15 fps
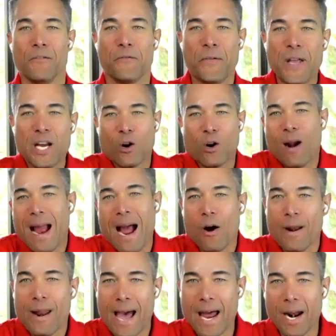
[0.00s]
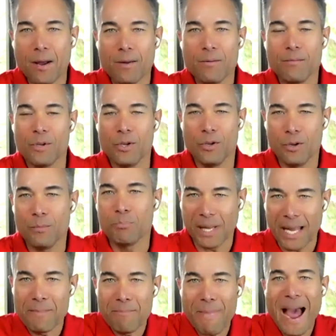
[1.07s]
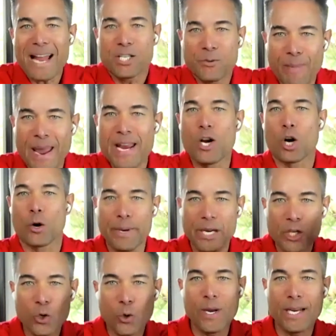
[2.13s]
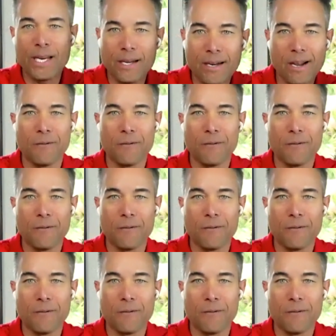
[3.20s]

figure out how to play matchmaker between